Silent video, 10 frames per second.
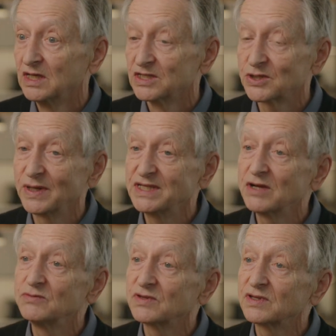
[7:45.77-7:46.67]
So I
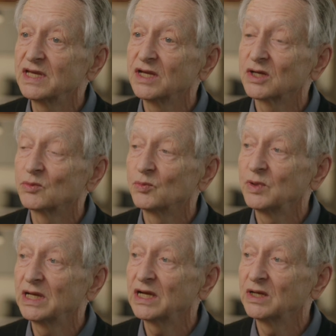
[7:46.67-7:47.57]
don't think
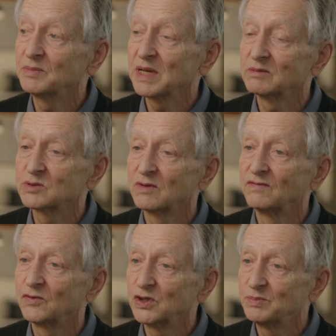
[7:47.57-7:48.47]
we're going to be able to
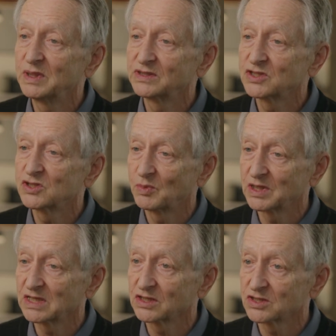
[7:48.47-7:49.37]
avoid building
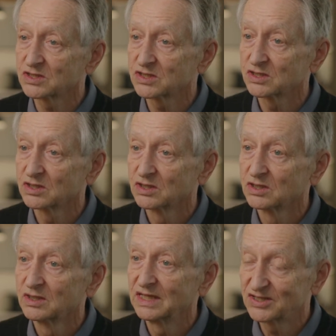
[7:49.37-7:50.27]
superintelligence.
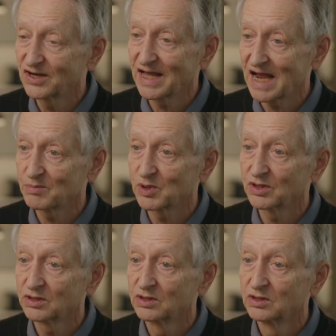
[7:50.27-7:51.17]
It's going to happen.
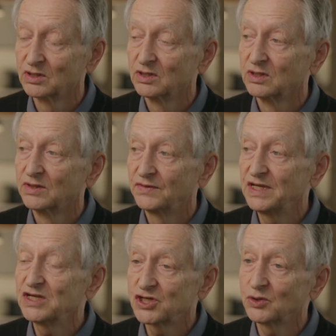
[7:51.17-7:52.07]

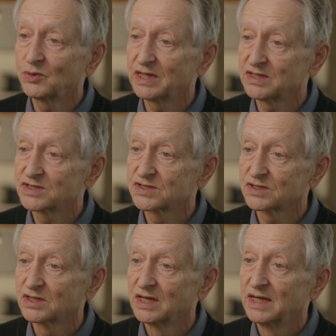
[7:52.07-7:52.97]
The issue
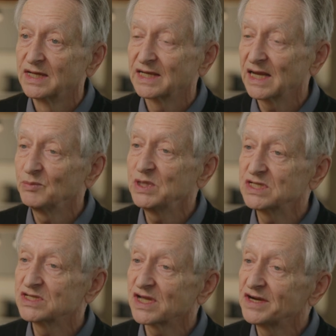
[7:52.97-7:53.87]
is, can we
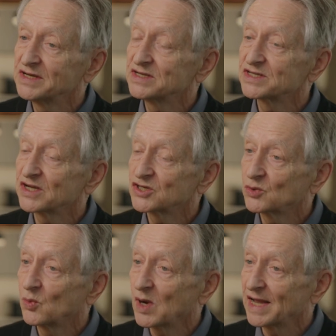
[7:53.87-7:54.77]
design it in such a
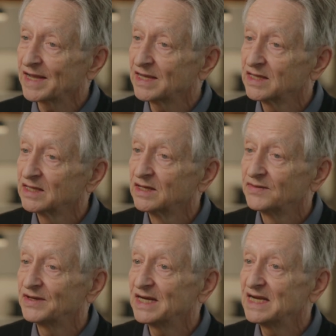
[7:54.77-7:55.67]
way
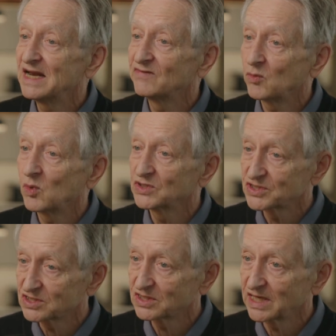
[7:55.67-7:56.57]
that it never wants
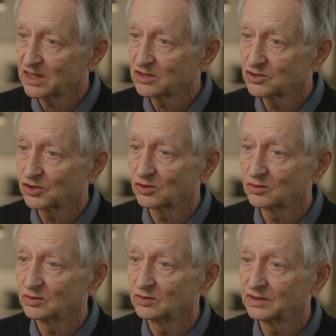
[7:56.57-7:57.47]
to take control,
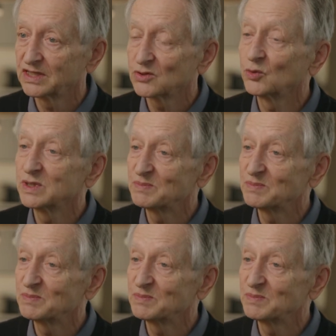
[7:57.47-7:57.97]
that it's always